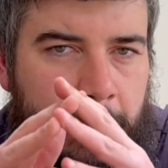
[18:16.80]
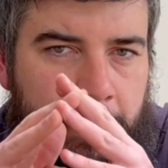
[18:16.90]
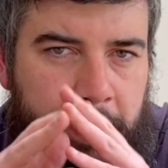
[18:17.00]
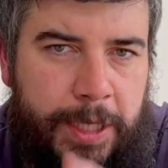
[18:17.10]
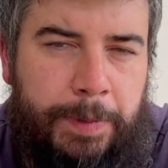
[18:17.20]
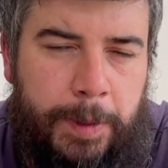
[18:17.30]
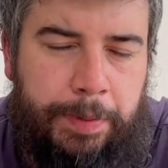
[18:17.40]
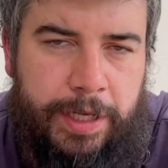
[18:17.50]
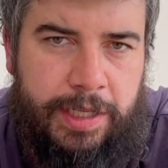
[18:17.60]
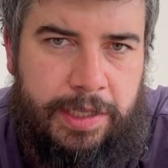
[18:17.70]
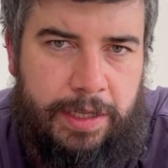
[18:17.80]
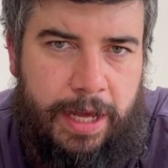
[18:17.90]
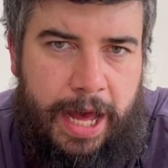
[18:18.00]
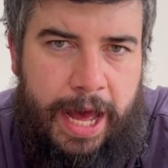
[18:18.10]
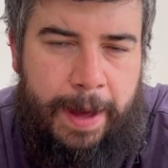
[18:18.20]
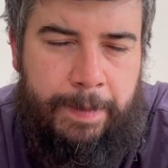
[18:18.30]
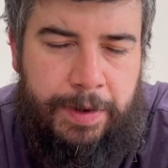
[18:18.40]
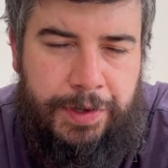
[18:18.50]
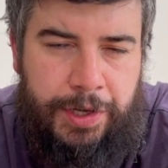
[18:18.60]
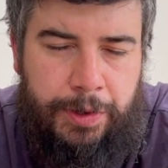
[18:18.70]
Please
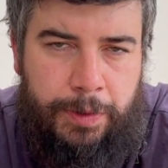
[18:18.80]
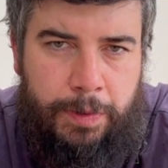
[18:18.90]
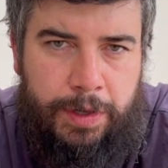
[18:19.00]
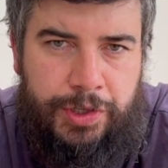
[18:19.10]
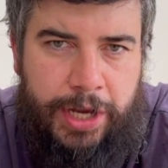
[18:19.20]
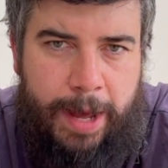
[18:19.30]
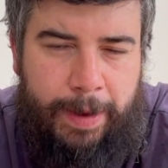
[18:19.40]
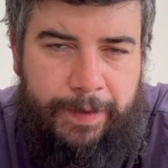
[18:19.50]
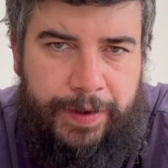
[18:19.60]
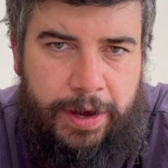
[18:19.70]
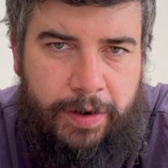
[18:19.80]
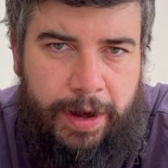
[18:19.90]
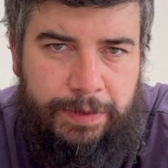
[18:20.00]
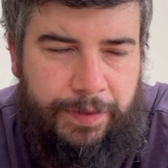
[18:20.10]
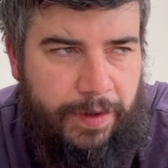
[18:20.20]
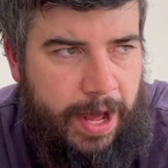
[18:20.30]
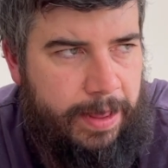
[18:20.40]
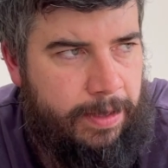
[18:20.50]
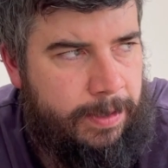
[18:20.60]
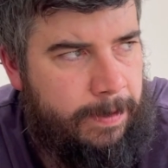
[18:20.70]
do share my video around your
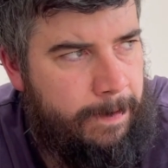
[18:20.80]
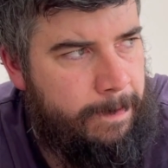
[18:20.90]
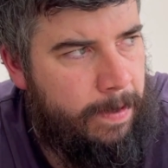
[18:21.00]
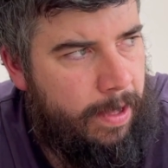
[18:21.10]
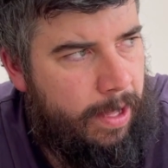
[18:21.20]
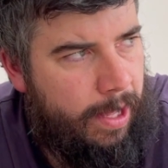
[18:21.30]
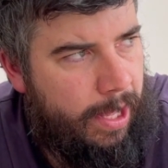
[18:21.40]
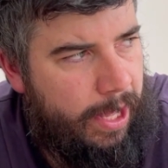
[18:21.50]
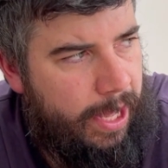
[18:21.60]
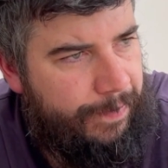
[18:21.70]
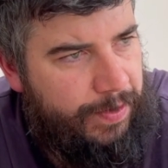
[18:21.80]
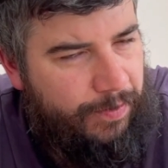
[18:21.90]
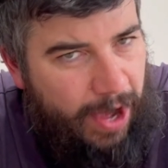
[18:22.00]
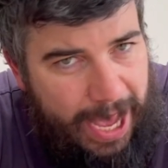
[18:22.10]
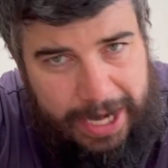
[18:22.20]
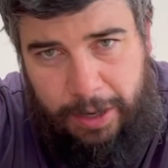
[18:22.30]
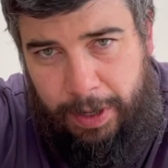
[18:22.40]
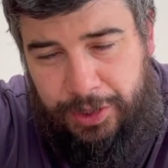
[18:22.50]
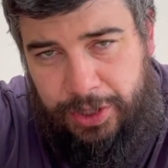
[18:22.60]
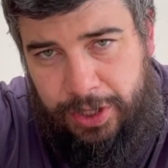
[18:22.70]
friends. If you've got any
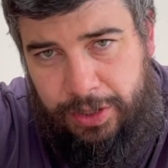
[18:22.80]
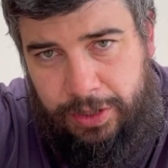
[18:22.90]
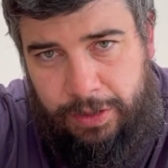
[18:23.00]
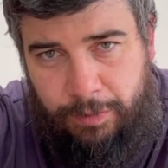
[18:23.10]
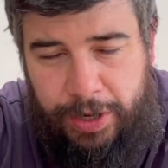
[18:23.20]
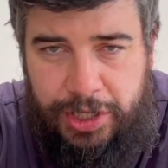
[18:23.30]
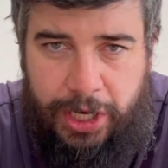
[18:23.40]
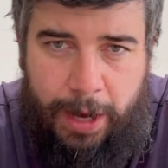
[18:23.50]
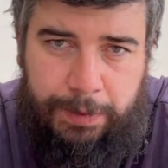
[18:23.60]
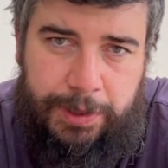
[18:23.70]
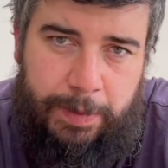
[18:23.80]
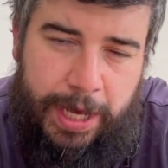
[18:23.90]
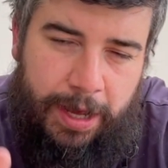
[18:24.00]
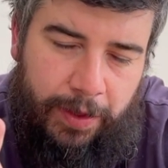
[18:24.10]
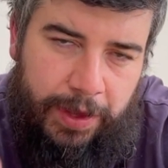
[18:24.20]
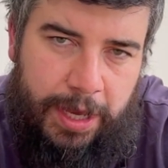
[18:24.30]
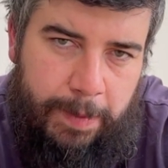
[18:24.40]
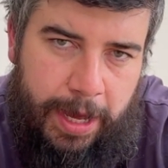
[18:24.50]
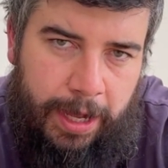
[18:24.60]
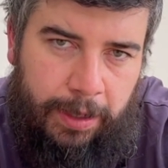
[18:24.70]
questions, reach out to me on the
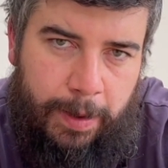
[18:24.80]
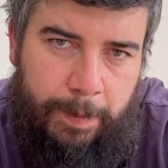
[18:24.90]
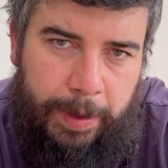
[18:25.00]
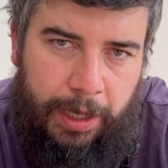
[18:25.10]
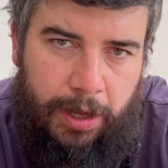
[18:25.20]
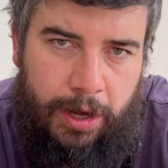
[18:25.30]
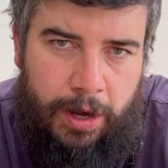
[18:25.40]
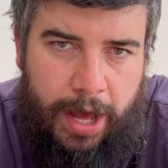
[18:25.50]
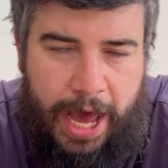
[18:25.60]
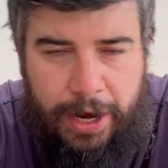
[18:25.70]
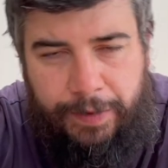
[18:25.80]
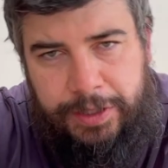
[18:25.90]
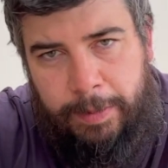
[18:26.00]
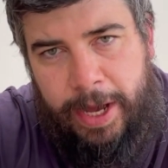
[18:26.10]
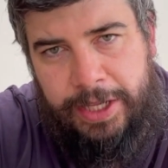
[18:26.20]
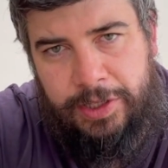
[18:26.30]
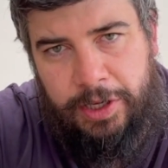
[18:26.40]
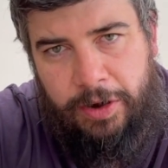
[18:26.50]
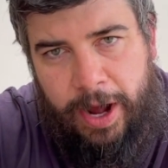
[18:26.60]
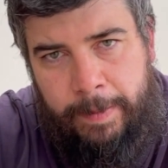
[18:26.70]
email below. Head over to my
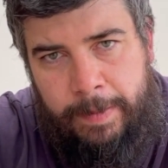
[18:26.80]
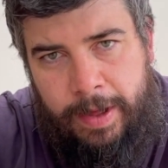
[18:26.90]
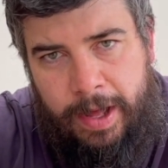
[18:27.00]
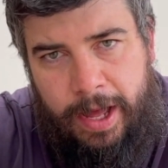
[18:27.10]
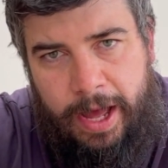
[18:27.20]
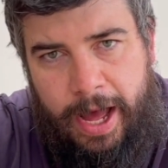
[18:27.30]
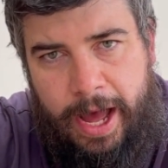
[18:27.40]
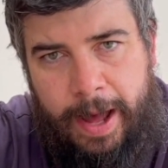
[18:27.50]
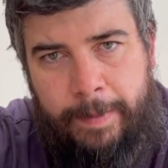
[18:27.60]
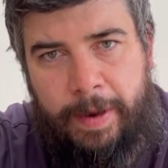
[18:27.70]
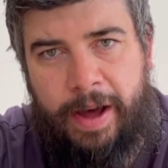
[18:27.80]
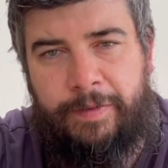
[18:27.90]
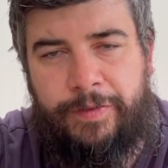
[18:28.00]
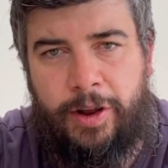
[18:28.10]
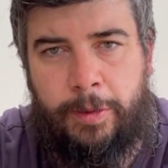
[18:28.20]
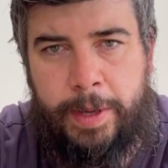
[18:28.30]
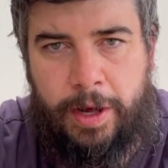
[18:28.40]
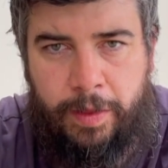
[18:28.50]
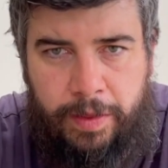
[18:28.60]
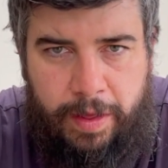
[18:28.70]
Instagram and follow me
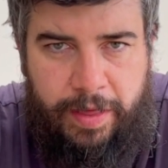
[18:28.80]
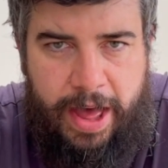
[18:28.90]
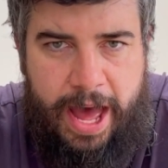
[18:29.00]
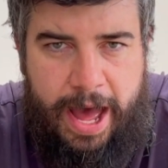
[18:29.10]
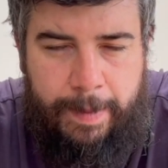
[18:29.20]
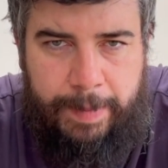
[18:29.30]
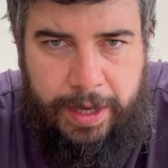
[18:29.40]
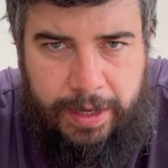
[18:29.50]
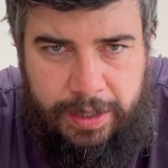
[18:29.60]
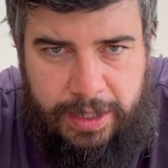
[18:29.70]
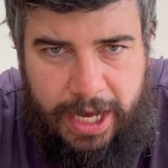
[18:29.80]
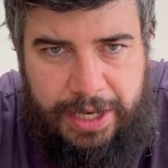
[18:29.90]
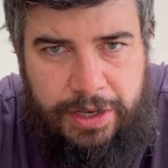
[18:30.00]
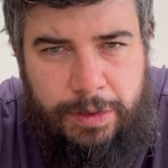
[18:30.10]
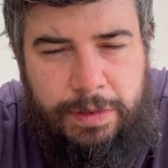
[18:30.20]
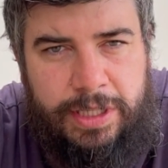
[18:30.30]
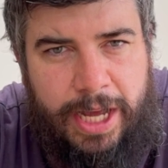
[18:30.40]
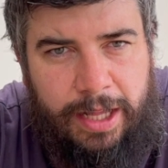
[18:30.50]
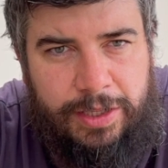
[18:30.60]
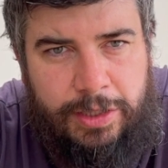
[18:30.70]
on there, because I do
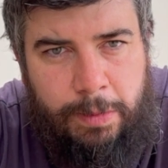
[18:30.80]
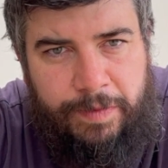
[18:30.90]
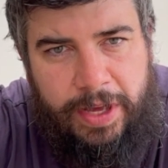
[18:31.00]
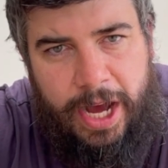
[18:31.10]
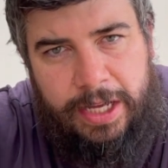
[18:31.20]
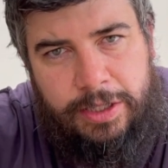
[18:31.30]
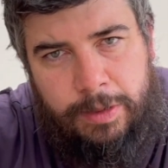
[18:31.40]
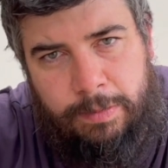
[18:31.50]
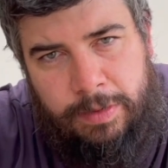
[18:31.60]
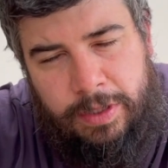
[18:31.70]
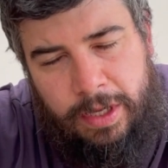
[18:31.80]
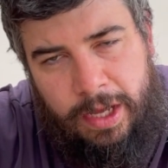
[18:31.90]
sell some of the items